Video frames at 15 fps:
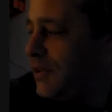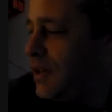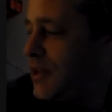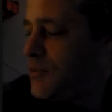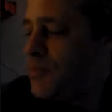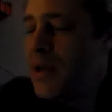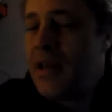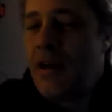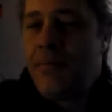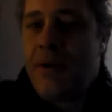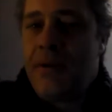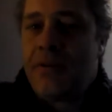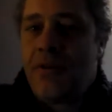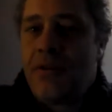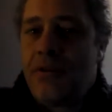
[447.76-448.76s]
whereas me, I've
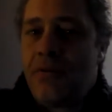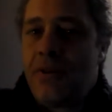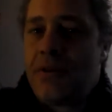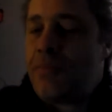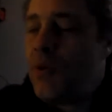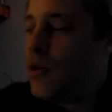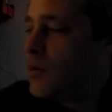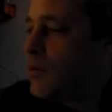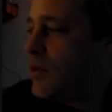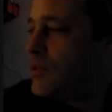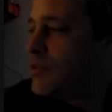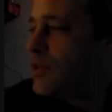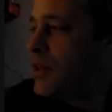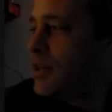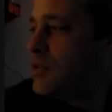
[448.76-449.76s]
been doing all this body
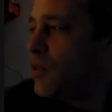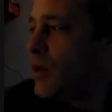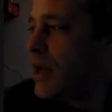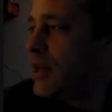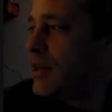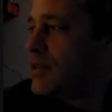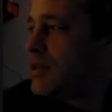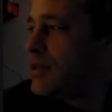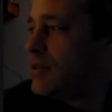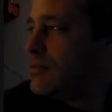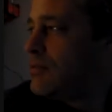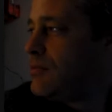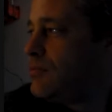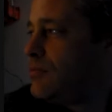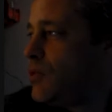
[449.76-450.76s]
work to these wings and
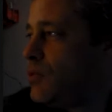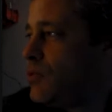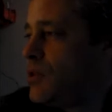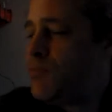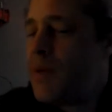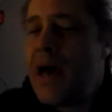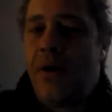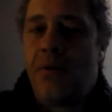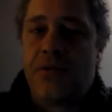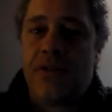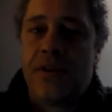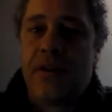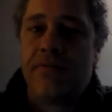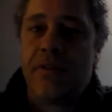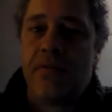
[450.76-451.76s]
all these
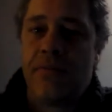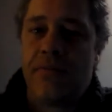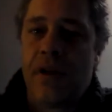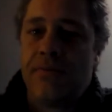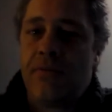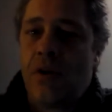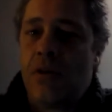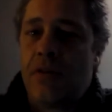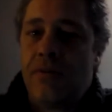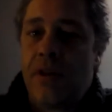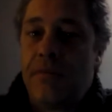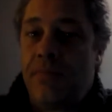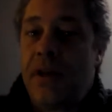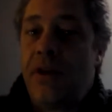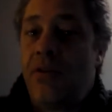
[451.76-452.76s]
panels, and
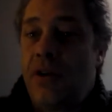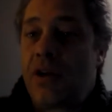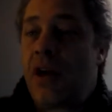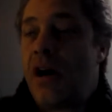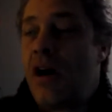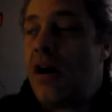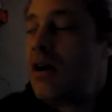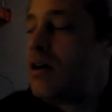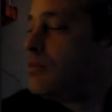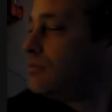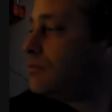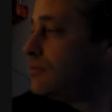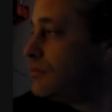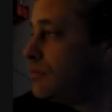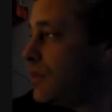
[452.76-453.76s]
they've been on the car.
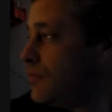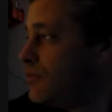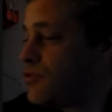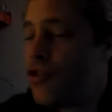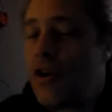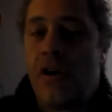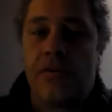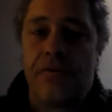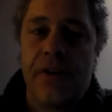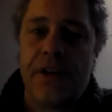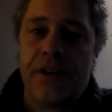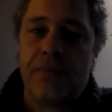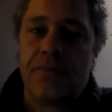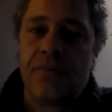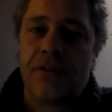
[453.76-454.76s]
I've trial
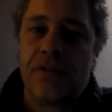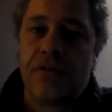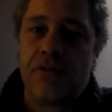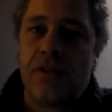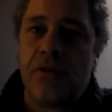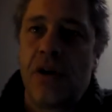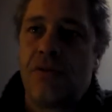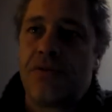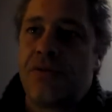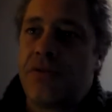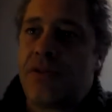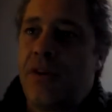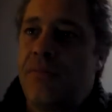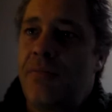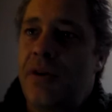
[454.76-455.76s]
fitted them to drill holes
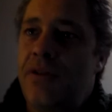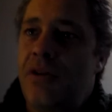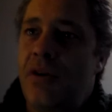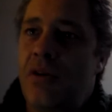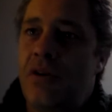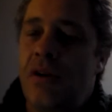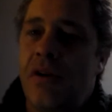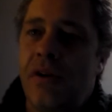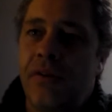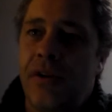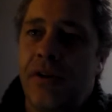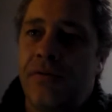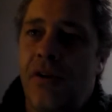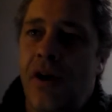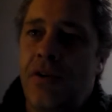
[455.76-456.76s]
and stuff, but not
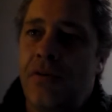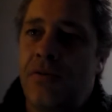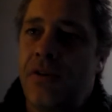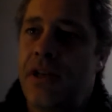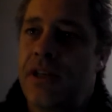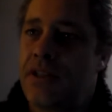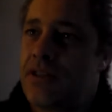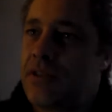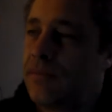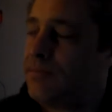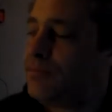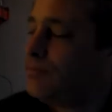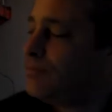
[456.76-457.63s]
the final finish.